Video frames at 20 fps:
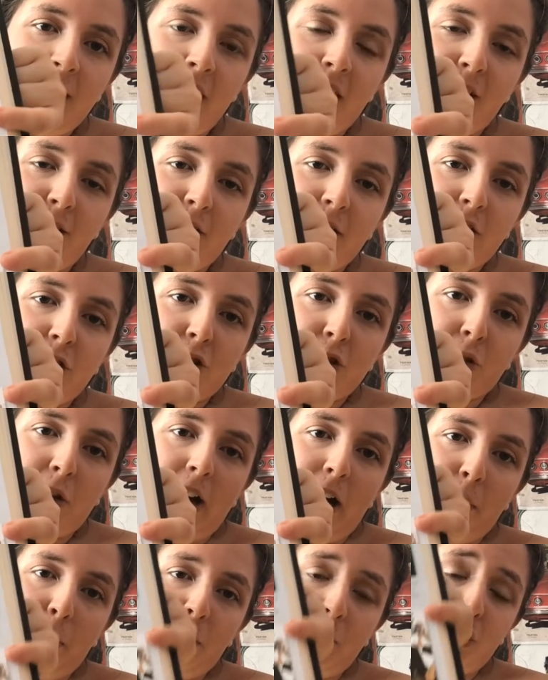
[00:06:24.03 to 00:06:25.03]
TV show.
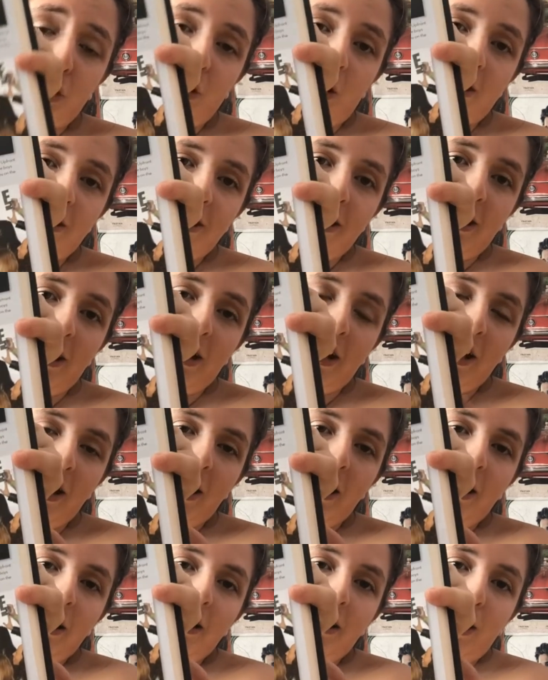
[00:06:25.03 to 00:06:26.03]
I'll be sure to
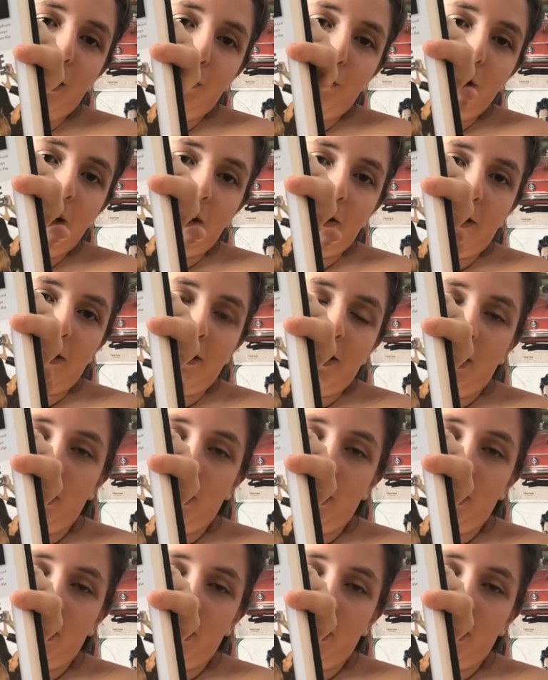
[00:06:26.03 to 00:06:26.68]
leave links